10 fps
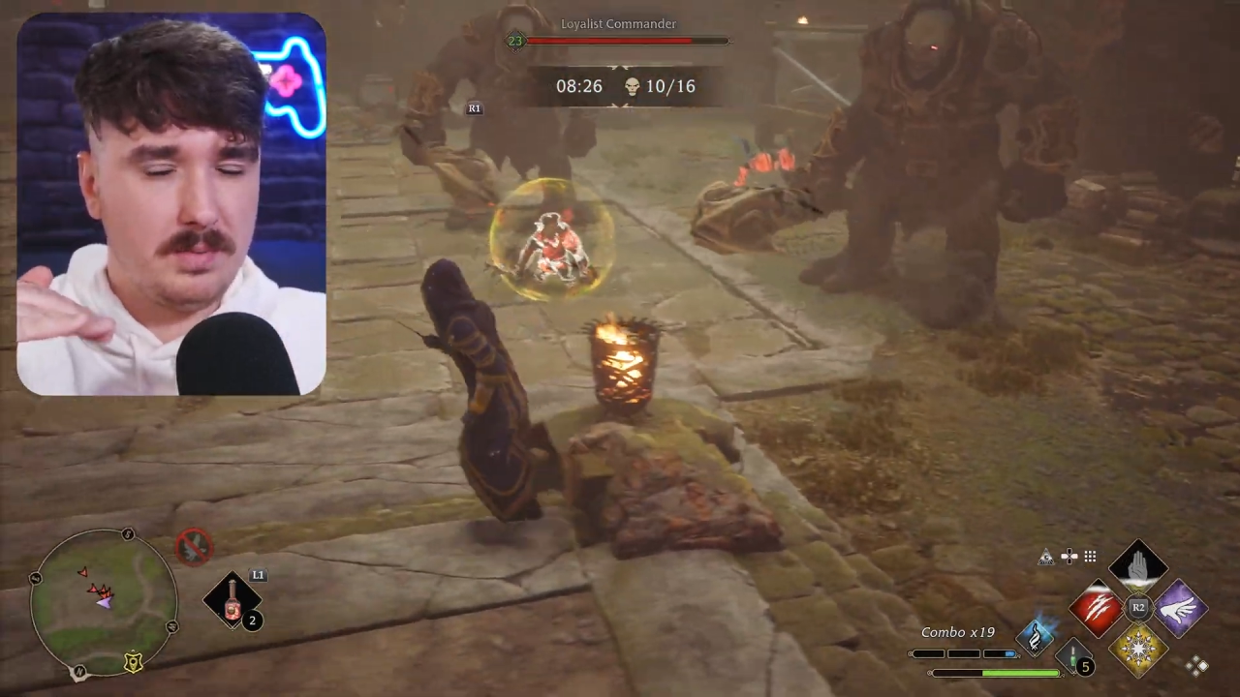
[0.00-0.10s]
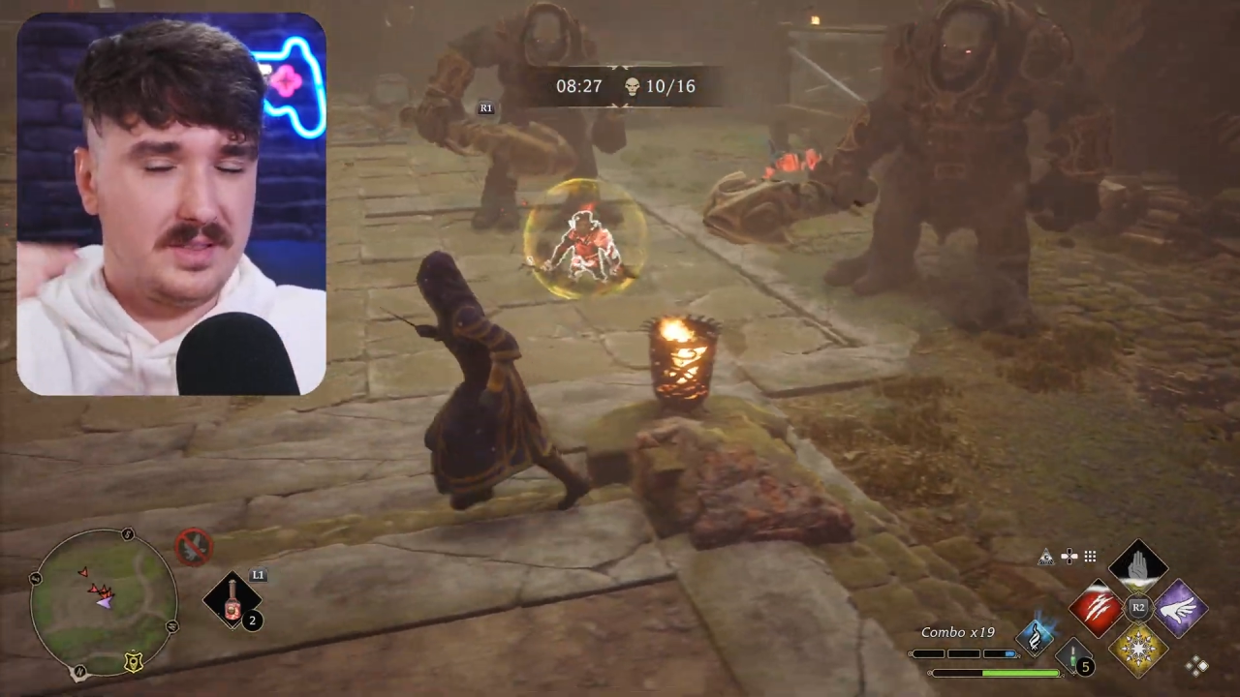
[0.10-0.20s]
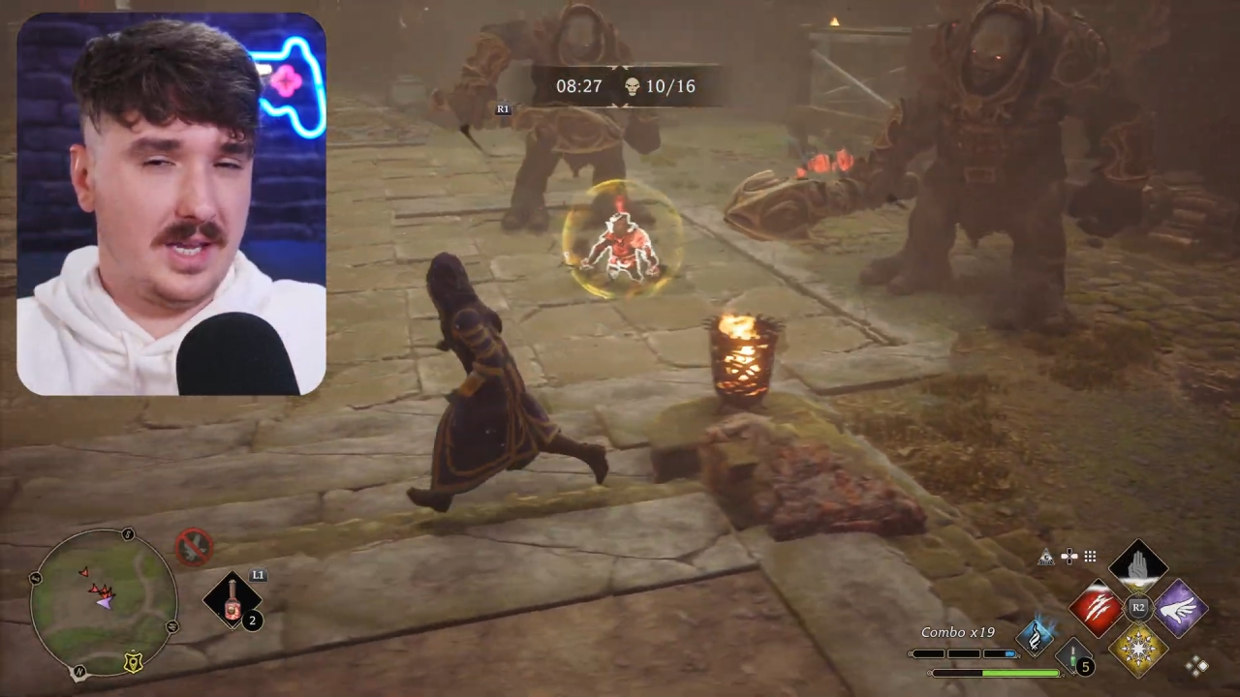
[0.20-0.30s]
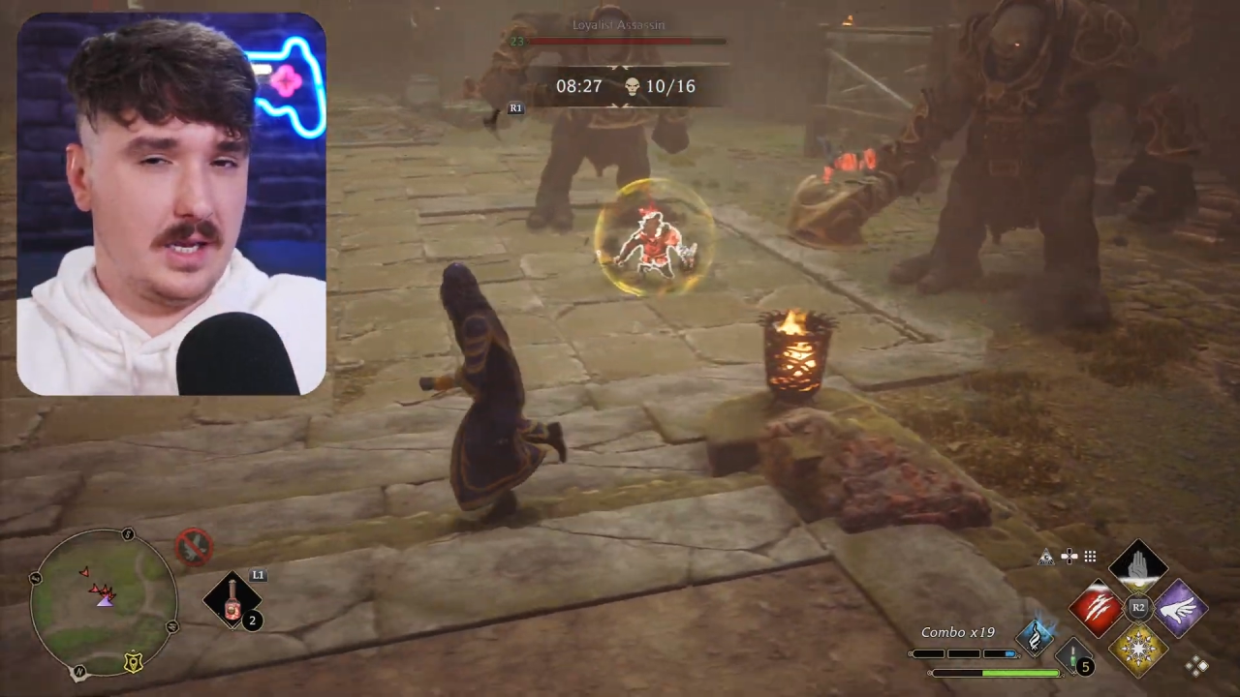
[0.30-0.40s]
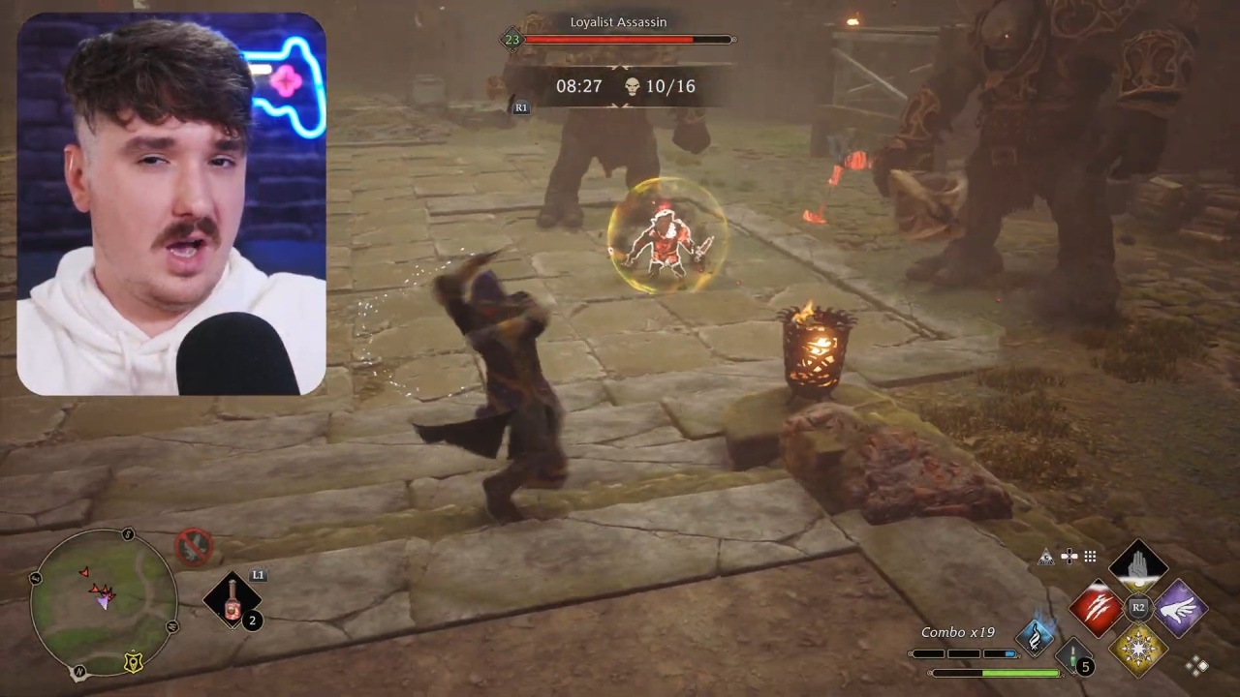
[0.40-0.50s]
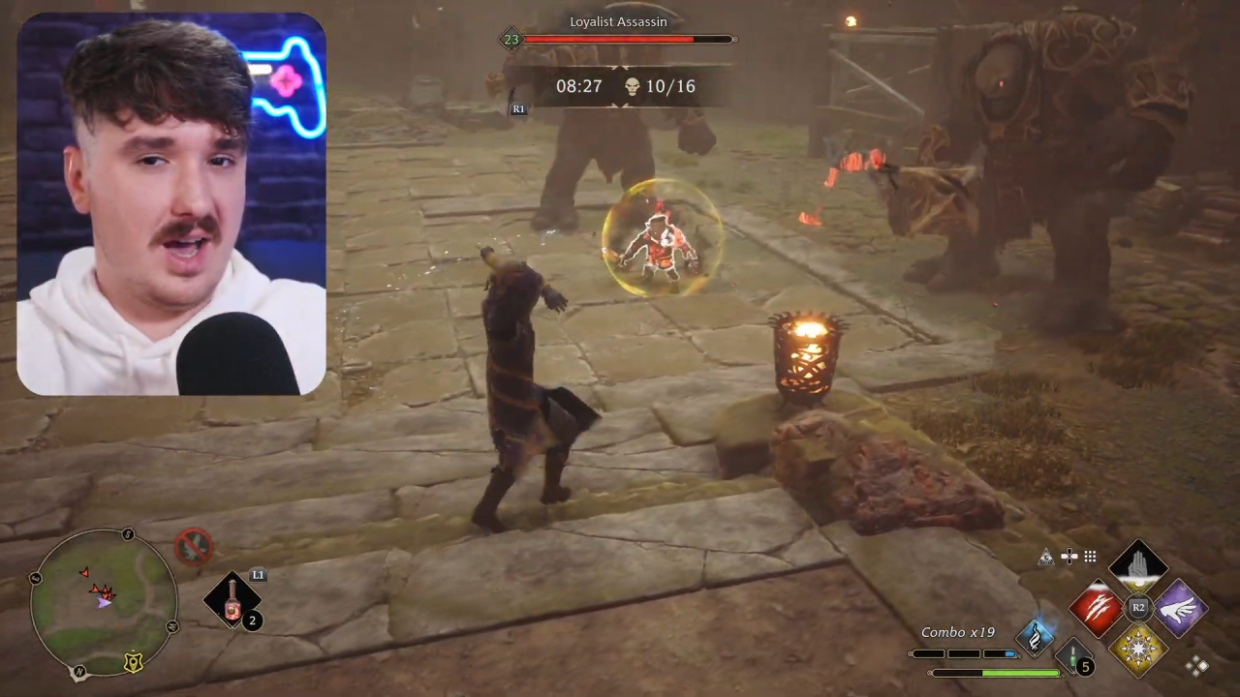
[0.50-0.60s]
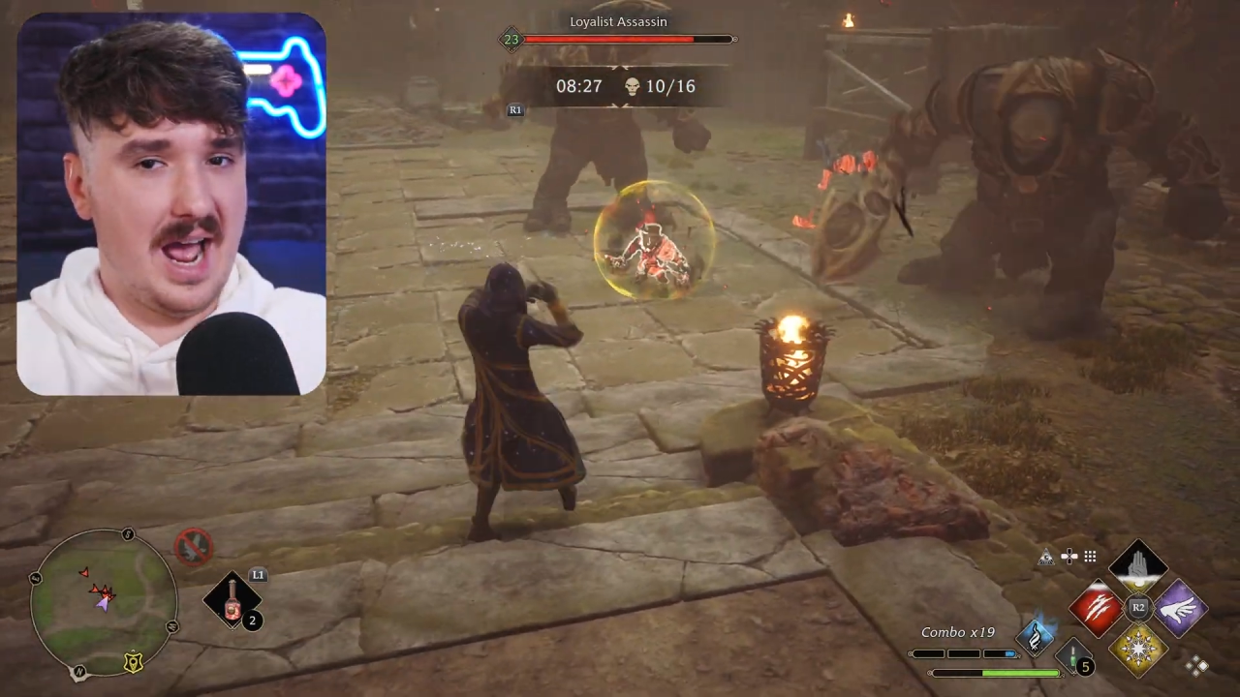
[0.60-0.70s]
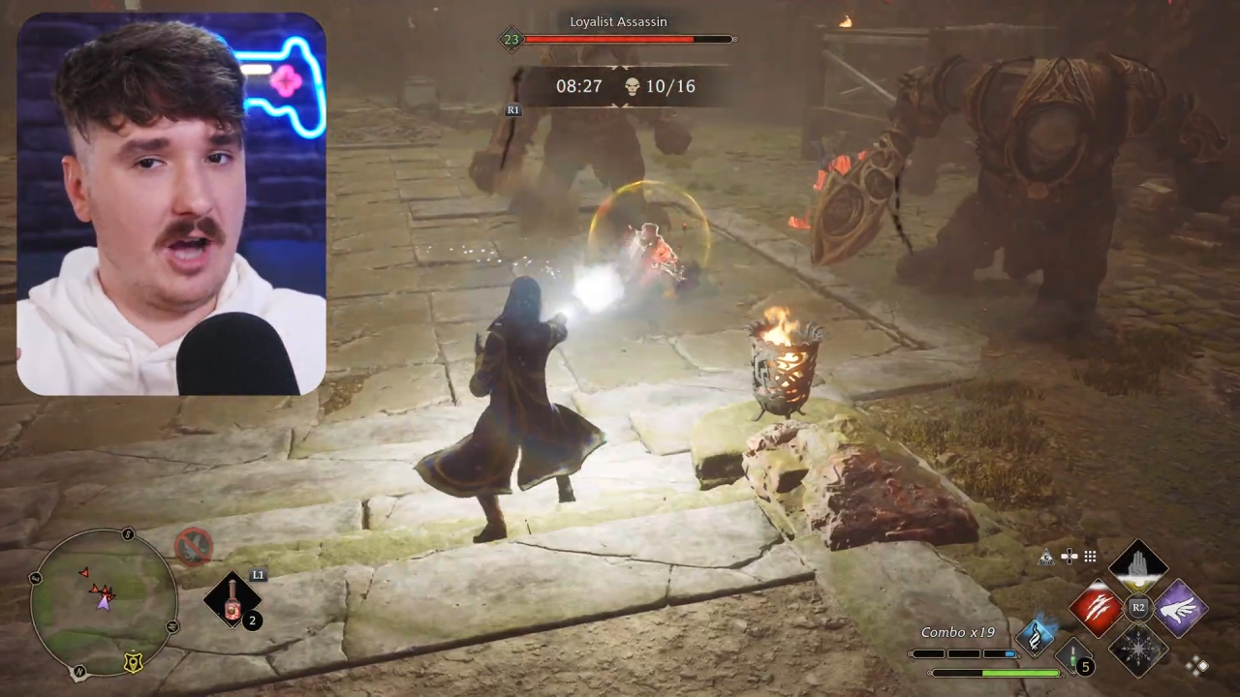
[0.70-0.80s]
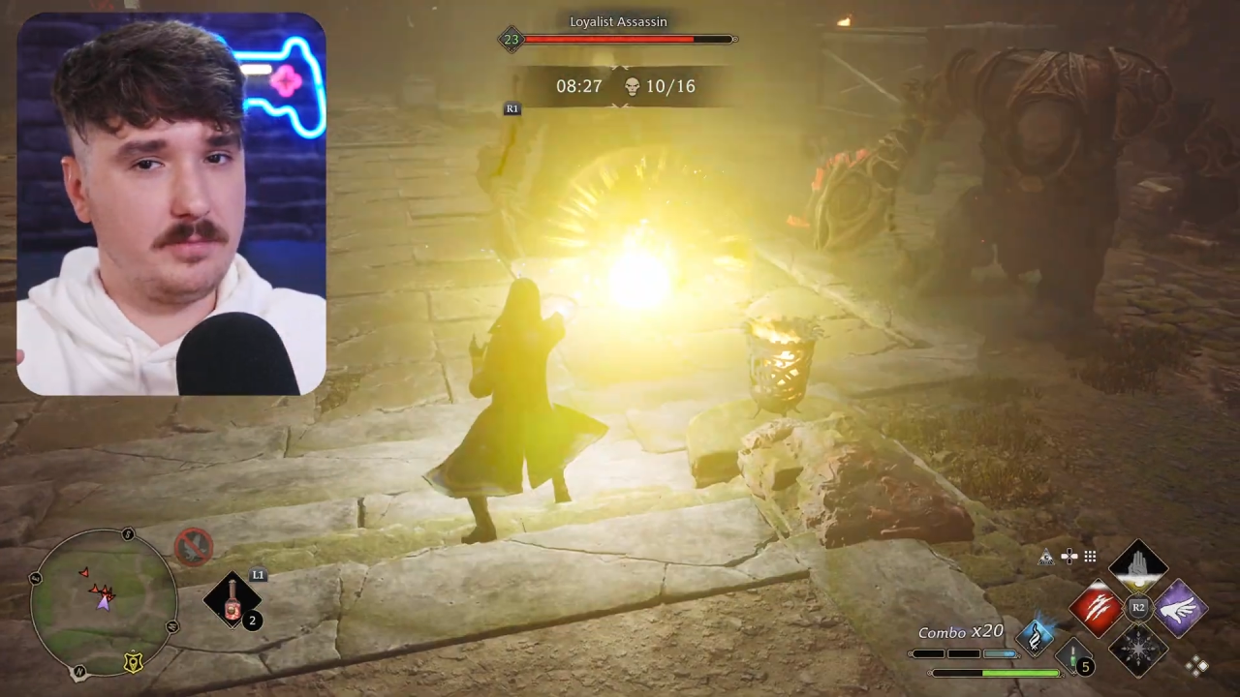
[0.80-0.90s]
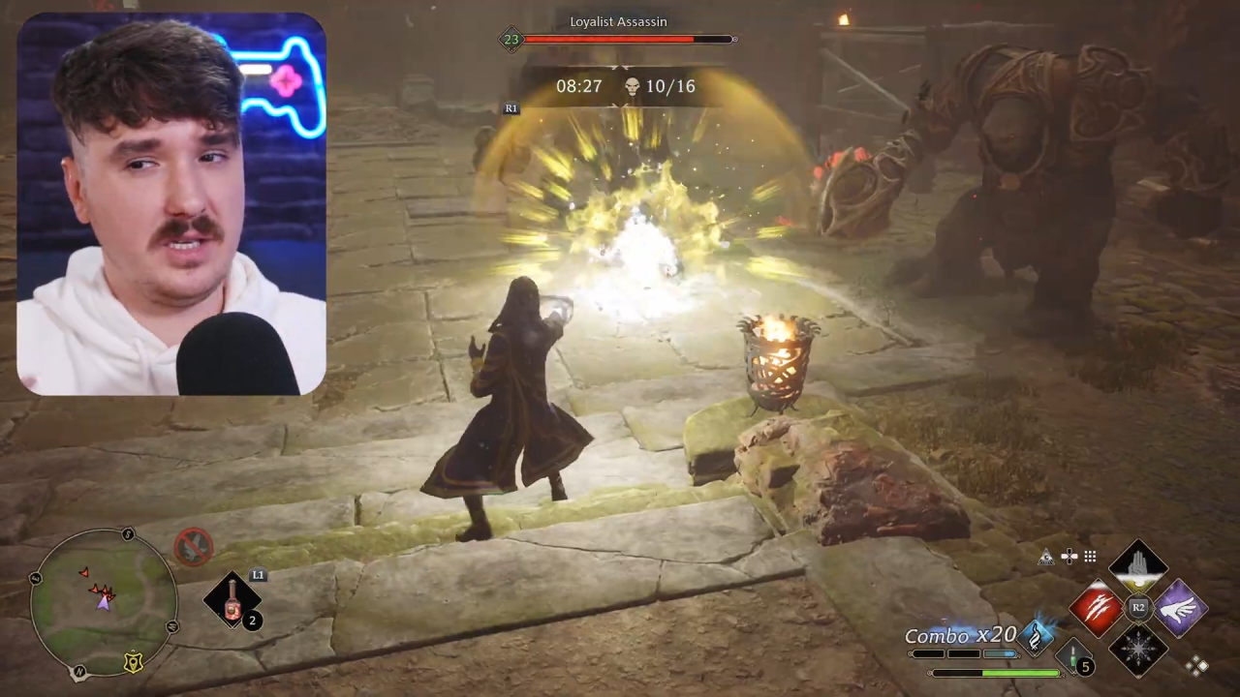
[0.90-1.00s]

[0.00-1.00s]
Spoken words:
but they cut out